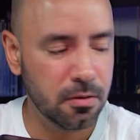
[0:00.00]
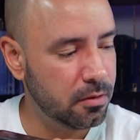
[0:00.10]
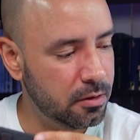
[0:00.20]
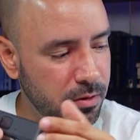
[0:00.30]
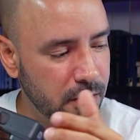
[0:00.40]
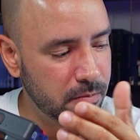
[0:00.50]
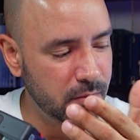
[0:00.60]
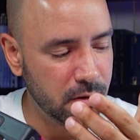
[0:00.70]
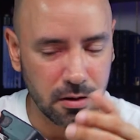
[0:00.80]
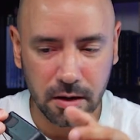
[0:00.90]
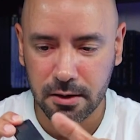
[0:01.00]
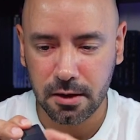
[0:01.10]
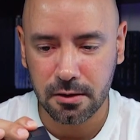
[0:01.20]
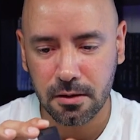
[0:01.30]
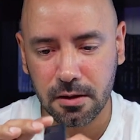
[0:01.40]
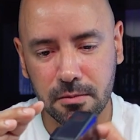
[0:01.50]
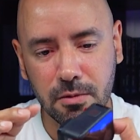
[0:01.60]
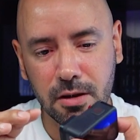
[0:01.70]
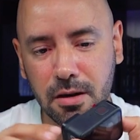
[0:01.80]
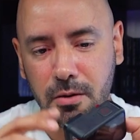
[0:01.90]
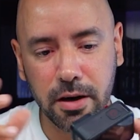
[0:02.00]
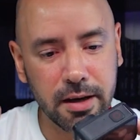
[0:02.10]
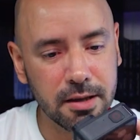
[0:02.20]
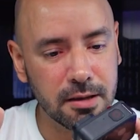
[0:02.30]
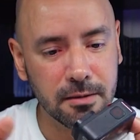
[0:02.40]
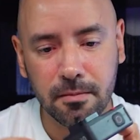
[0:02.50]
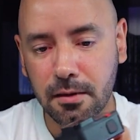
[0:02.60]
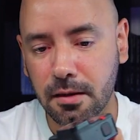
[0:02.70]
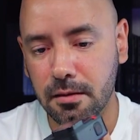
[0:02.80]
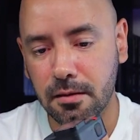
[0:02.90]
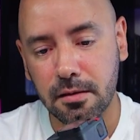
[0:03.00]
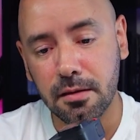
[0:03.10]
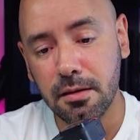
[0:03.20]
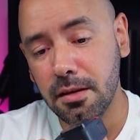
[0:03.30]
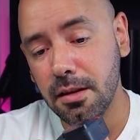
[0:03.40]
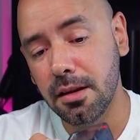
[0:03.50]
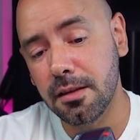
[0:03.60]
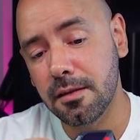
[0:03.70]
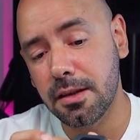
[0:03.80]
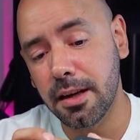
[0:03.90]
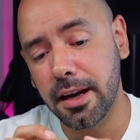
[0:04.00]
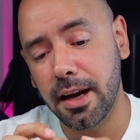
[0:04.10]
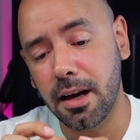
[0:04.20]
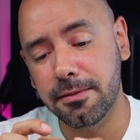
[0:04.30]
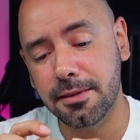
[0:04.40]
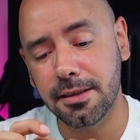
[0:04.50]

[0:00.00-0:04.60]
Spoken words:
three more accessories, but the rest, if they have